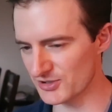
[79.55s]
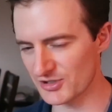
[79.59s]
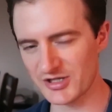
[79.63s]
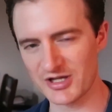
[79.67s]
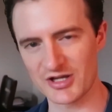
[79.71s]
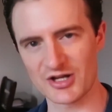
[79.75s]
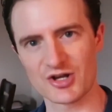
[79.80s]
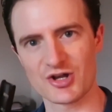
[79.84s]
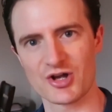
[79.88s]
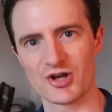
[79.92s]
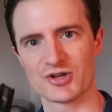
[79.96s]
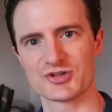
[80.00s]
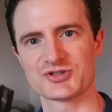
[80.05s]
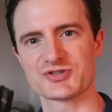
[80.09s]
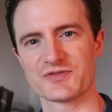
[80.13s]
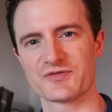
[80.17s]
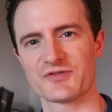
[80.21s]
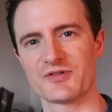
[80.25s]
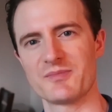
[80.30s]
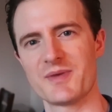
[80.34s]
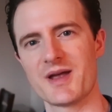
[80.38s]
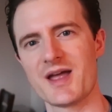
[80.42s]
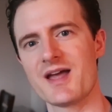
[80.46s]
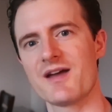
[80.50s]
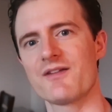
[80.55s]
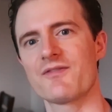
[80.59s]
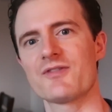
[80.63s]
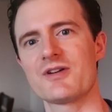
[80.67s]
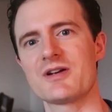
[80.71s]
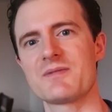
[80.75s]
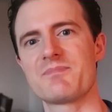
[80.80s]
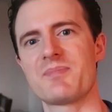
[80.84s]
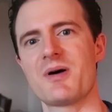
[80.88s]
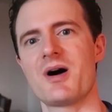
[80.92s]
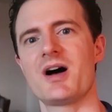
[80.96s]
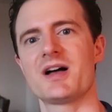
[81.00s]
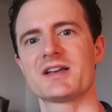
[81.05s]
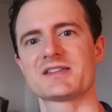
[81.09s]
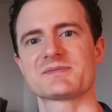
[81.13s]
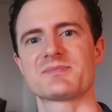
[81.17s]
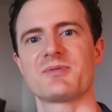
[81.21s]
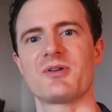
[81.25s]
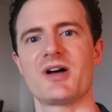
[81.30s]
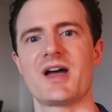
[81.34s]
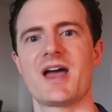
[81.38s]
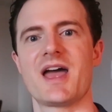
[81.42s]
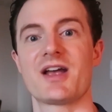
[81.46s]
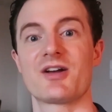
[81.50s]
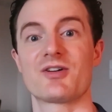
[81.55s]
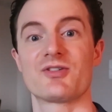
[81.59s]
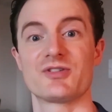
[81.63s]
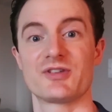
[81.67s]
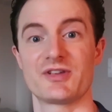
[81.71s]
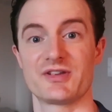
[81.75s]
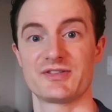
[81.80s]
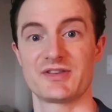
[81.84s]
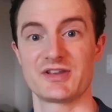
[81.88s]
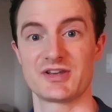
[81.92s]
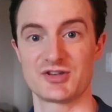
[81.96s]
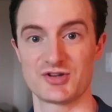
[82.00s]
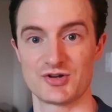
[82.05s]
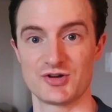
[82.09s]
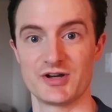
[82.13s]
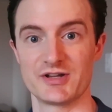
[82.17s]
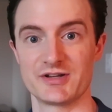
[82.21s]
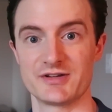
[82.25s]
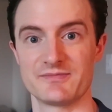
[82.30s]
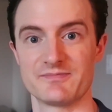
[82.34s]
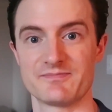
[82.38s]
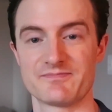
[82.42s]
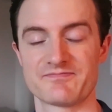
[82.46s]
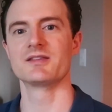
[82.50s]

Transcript: look at culture from every possible angle that they could.